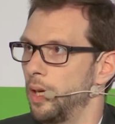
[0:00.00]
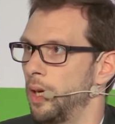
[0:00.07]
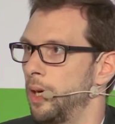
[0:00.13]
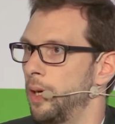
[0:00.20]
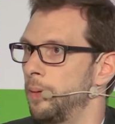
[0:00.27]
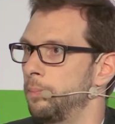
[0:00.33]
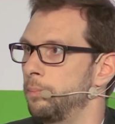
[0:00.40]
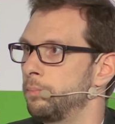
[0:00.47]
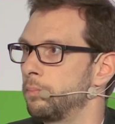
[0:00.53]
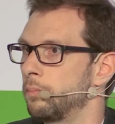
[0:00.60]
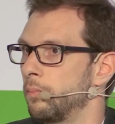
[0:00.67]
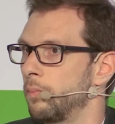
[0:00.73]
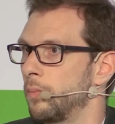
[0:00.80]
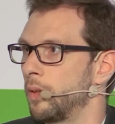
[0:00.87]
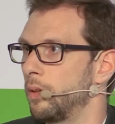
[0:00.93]

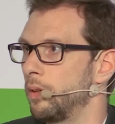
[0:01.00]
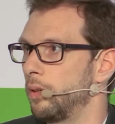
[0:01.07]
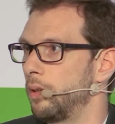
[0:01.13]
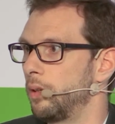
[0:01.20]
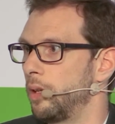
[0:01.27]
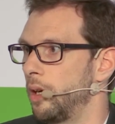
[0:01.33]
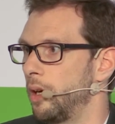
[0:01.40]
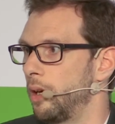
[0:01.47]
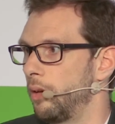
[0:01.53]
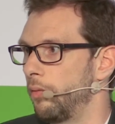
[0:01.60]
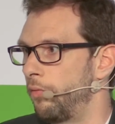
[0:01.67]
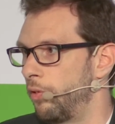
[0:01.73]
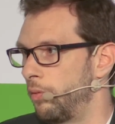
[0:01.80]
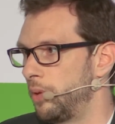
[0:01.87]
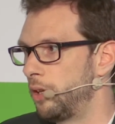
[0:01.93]

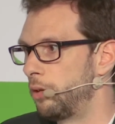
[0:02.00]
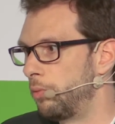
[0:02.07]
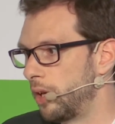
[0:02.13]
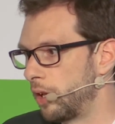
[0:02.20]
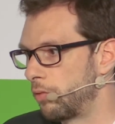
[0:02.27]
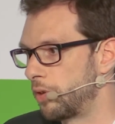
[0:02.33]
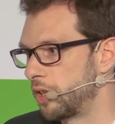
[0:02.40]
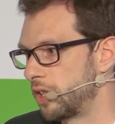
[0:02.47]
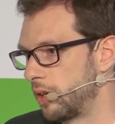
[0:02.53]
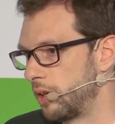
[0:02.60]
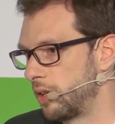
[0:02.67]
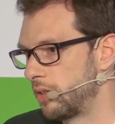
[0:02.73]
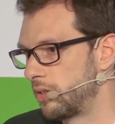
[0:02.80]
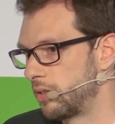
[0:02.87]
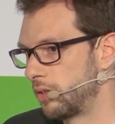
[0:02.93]
For me, the real
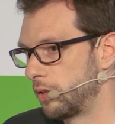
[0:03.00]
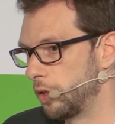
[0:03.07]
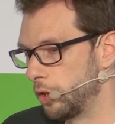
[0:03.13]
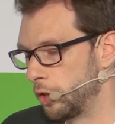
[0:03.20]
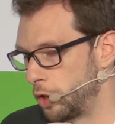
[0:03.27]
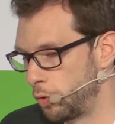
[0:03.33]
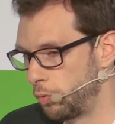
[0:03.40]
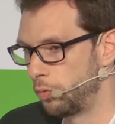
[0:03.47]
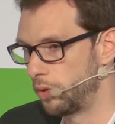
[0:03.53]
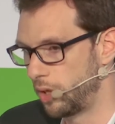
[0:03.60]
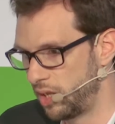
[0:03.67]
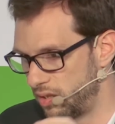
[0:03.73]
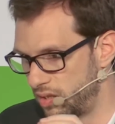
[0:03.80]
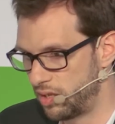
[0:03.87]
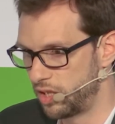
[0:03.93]
question is
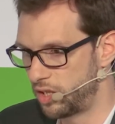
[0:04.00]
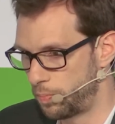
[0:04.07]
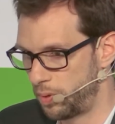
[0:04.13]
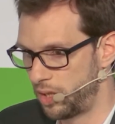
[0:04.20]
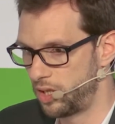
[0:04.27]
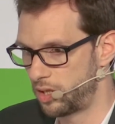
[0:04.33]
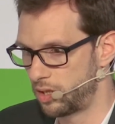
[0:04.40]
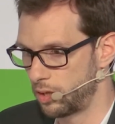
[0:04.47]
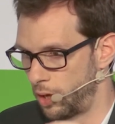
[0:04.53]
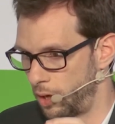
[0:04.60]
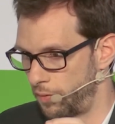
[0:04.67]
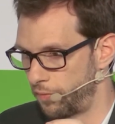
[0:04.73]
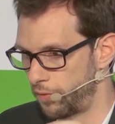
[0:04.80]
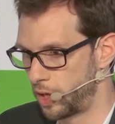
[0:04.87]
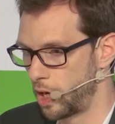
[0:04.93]
this piece
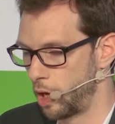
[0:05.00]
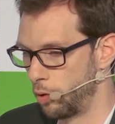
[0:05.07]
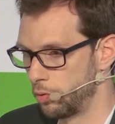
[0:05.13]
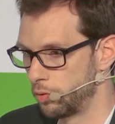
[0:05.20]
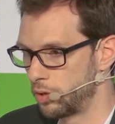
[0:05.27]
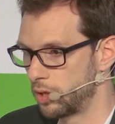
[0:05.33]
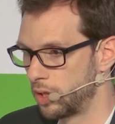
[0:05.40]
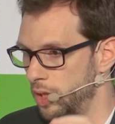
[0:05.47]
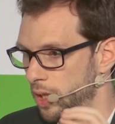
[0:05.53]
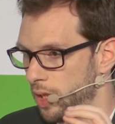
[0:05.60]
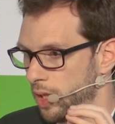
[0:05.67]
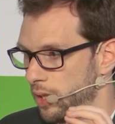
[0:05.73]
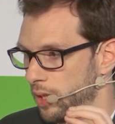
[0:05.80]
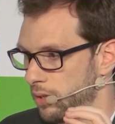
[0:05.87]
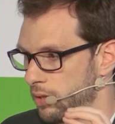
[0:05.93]
of code
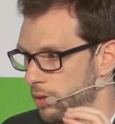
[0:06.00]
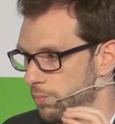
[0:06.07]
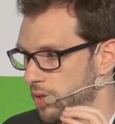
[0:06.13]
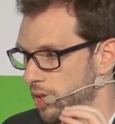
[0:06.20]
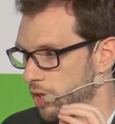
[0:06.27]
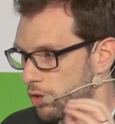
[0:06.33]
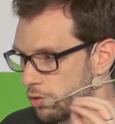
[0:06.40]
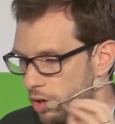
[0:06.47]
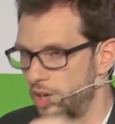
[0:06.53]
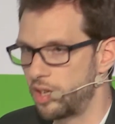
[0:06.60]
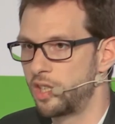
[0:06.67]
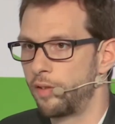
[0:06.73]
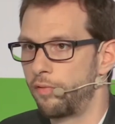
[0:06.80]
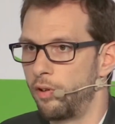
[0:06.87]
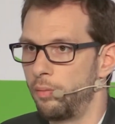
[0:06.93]
something
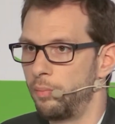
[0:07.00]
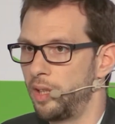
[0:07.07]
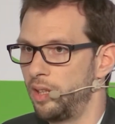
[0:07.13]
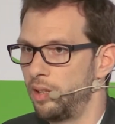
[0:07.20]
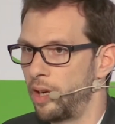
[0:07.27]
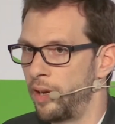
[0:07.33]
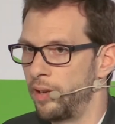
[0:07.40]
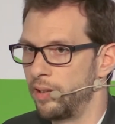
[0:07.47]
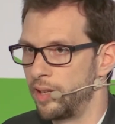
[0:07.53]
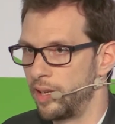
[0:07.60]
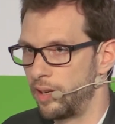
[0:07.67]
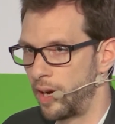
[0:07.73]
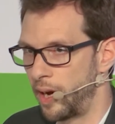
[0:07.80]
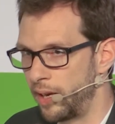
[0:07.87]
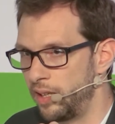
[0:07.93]
strategic for me, and
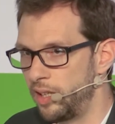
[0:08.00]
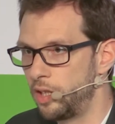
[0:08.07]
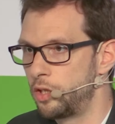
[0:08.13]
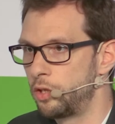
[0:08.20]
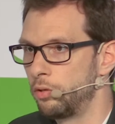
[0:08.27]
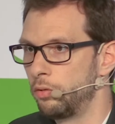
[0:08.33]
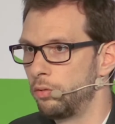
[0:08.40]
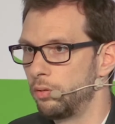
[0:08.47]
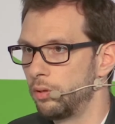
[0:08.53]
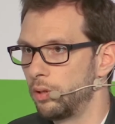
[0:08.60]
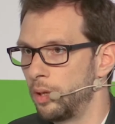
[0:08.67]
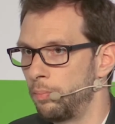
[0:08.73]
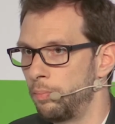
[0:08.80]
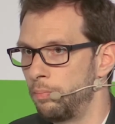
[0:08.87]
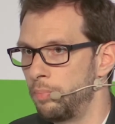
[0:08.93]
then I need to
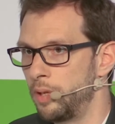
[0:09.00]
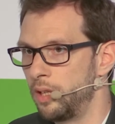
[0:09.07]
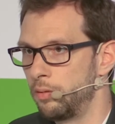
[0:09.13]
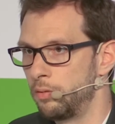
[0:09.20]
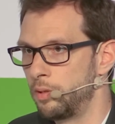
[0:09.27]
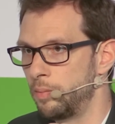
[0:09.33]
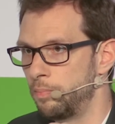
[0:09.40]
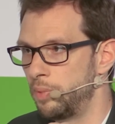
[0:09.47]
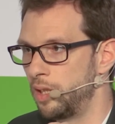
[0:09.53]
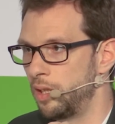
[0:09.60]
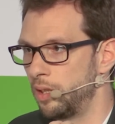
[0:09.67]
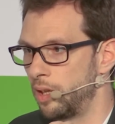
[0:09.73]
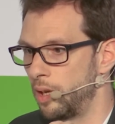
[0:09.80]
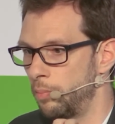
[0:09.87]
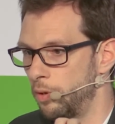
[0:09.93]

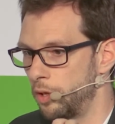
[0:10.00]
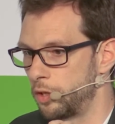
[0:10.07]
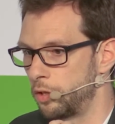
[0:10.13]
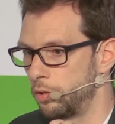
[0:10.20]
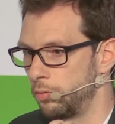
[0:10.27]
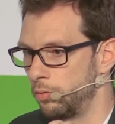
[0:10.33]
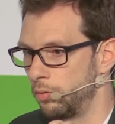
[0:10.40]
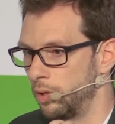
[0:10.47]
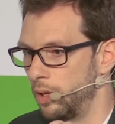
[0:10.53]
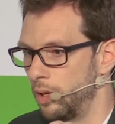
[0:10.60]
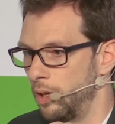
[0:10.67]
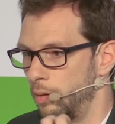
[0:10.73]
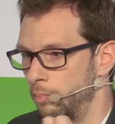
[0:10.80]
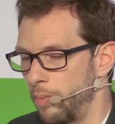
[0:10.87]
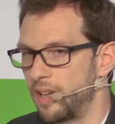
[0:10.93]
being able to
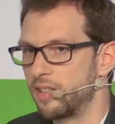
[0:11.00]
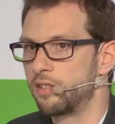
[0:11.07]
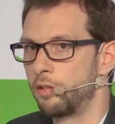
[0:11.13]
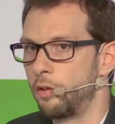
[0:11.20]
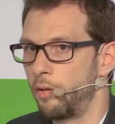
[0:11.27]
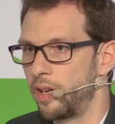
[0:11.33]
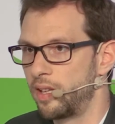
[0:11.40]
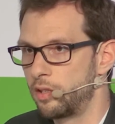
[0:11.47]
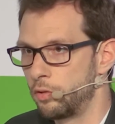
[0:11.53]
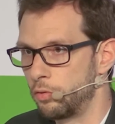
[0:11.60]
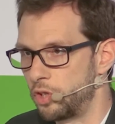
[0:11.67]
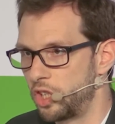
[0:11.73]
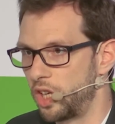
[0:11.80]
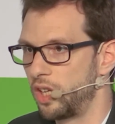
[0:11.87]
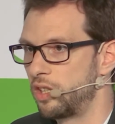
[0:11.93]
master it, to
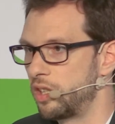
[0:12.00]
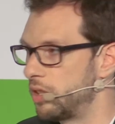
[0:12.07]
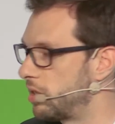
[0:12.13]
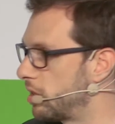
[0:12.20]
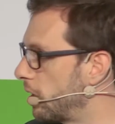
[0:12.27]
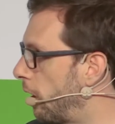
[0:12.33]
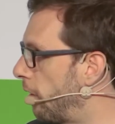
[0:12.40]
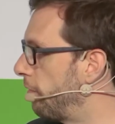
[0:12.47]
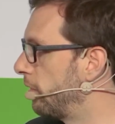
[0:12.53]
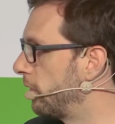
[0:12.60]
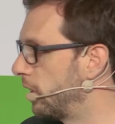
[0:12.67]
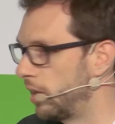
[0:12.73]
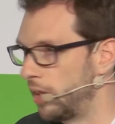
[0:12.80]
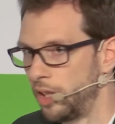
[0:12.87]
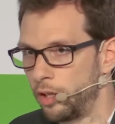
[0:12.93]
change it
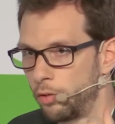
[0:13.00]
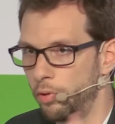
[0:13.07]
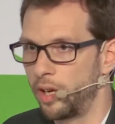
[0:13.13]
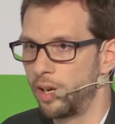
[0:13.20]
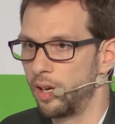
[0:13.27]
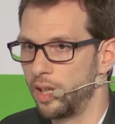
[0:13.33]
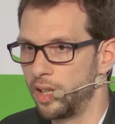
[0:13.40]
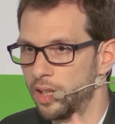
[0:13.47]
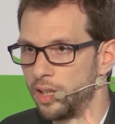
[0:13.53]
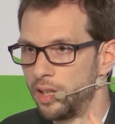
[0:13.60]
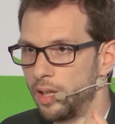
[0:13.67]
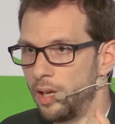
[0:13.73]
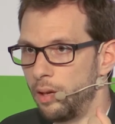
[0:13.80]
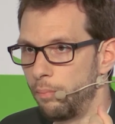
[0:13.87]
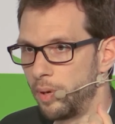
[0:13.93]
oftenly,
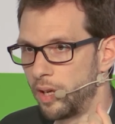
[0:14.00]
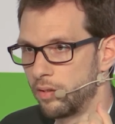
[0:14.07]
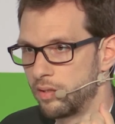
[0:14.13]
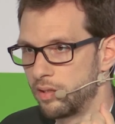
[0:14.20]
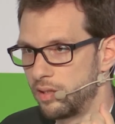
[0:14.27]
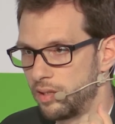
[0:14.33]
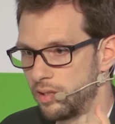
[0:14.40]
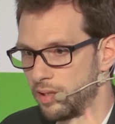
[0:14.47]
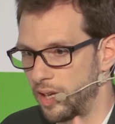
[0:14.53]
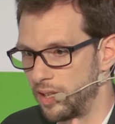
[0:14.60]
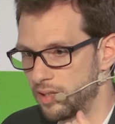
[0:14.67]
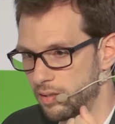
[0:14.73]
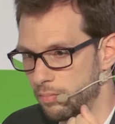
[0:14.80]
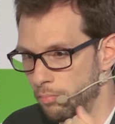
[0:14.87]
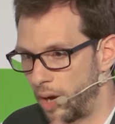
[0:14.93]
quickly, because
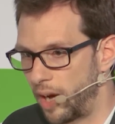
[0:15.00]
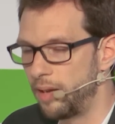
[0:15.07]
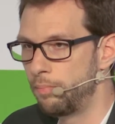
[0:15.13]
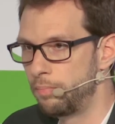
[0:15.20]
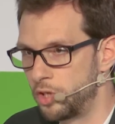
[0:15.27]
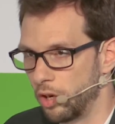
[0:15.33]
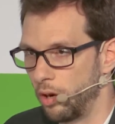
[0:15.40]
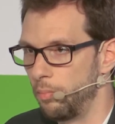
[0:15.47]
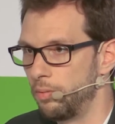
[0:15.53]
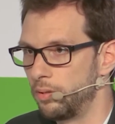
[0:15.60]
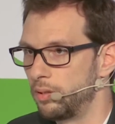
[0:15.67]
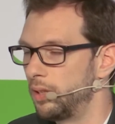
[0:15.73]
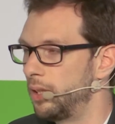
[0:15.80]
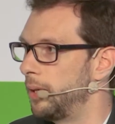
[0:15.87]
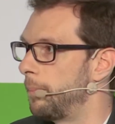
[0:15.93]
that's my job,
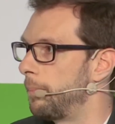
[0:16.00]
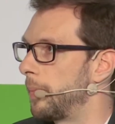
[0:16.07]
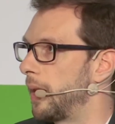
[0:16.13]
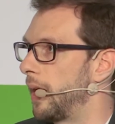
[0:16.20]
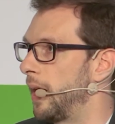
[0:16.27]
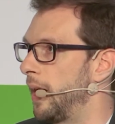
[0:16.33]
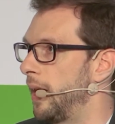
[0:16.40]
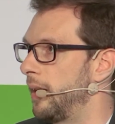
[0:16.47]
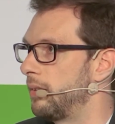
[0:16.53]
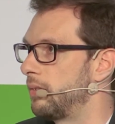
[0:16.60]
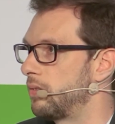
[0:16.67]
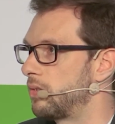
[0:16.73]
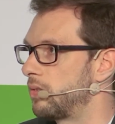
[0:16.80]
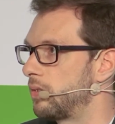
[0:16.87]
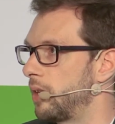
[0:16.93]

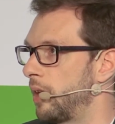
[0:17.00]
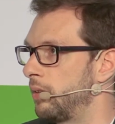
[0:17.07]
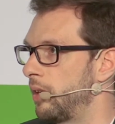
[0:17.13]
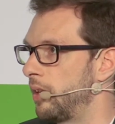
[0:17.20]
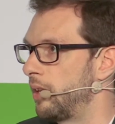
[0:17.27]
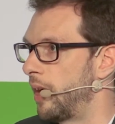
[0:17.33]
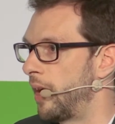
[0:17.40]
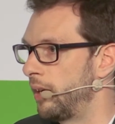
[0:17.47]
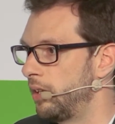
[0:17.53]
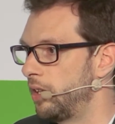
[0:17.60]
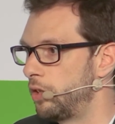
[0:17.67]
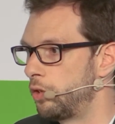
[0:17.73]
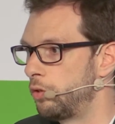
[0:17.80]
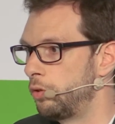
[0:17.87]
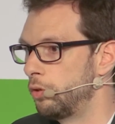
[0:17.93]
and then I
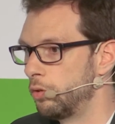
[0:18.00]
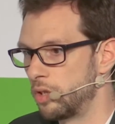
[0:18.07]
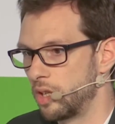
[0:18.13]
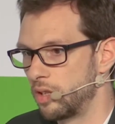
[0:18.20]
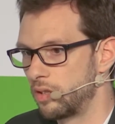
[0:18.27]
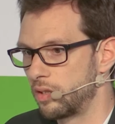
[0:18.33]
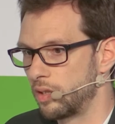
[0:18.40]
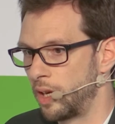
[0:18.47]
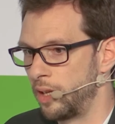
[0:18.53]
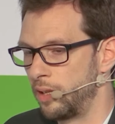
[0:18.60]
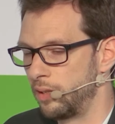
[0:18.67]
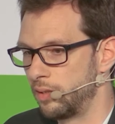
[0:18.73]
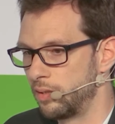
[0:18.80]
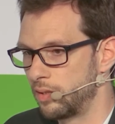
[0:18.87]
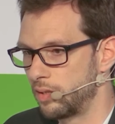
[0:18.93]
need to use it,
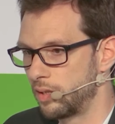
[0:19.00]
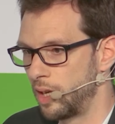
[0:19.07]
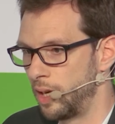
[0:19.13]
and